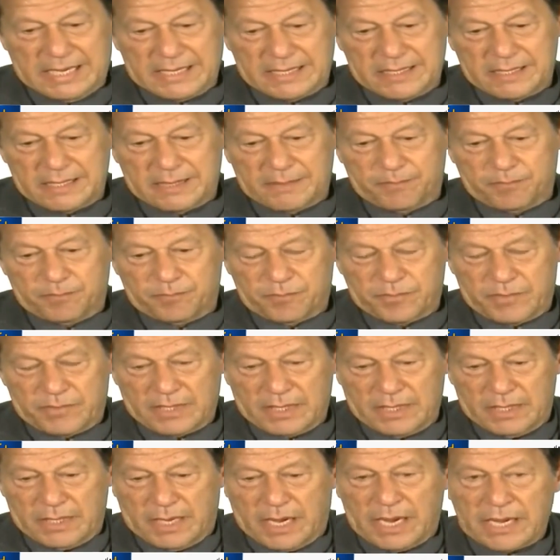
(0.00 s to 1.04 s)
And
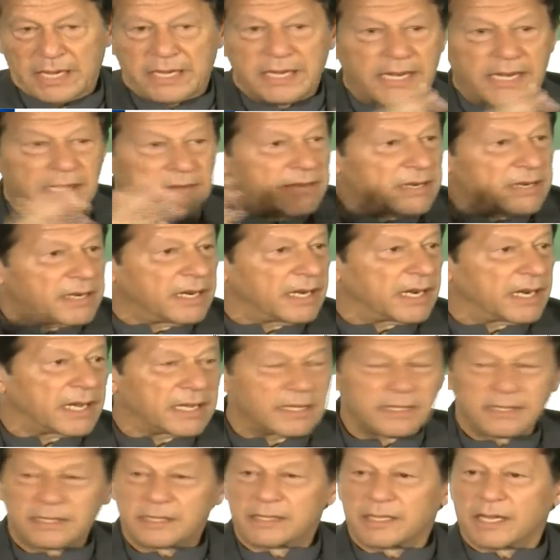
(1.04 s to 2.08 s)
I'd never
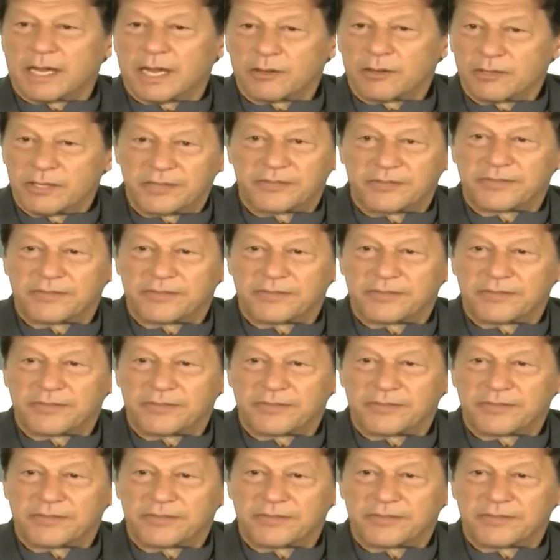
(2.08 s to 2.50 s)
realized